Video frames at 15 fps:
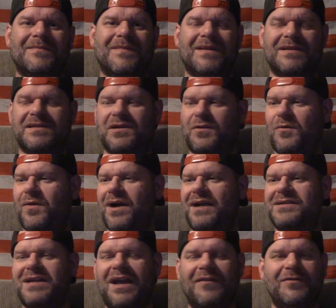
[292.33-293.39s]
He's going to
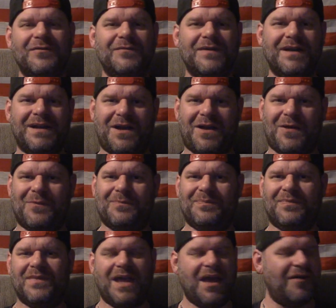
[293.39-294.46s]
watch every video,
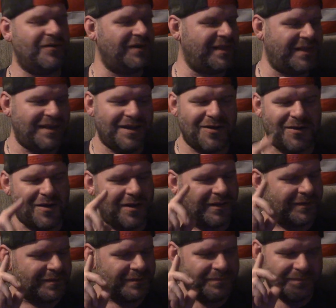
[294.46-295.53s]
everything
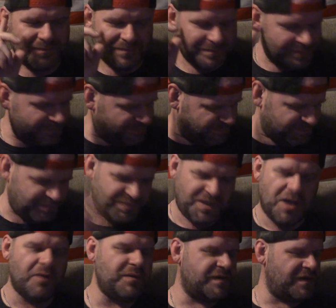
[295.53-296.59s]
on
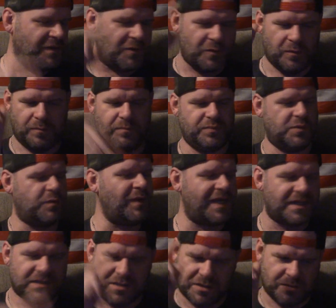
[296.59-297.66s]
YouTube,
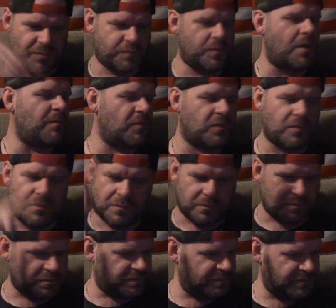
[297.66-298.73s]
Twitch,
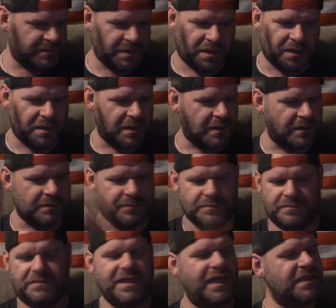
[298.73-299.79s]
Rumble,
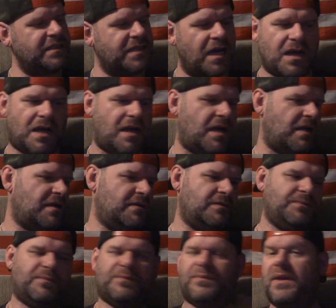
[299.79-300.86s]
TikTok,
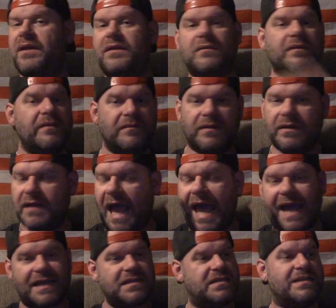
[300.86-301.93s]

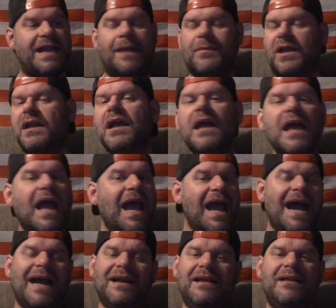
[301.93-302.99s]
X, name it.
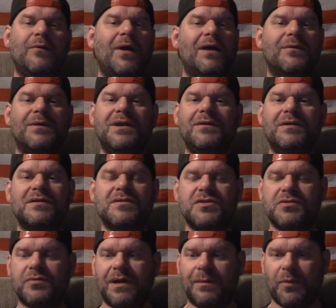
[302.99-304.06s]
Anywhere where you can
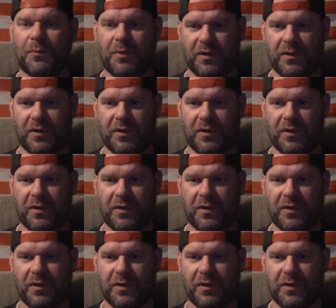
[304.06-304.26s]
stream or